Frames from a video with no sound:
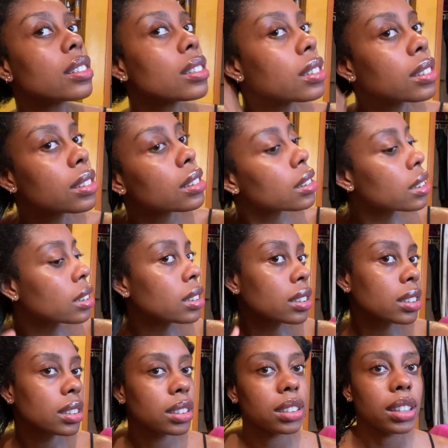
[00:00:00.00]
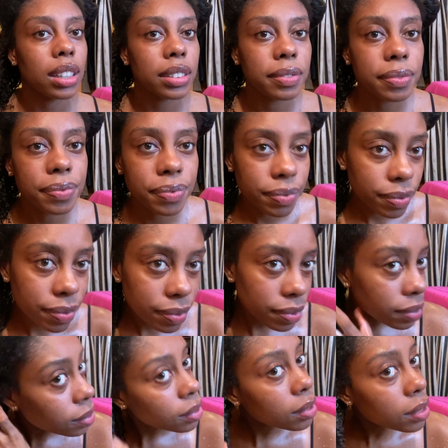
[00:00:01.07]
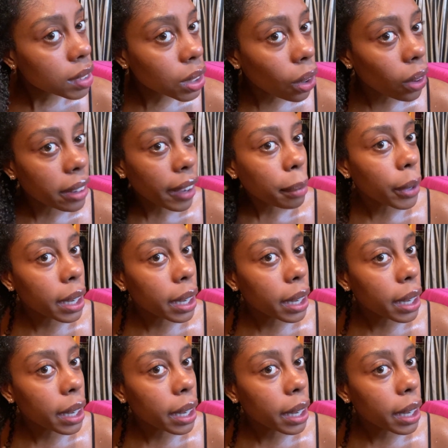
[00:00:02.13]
then you lost your shot. Why?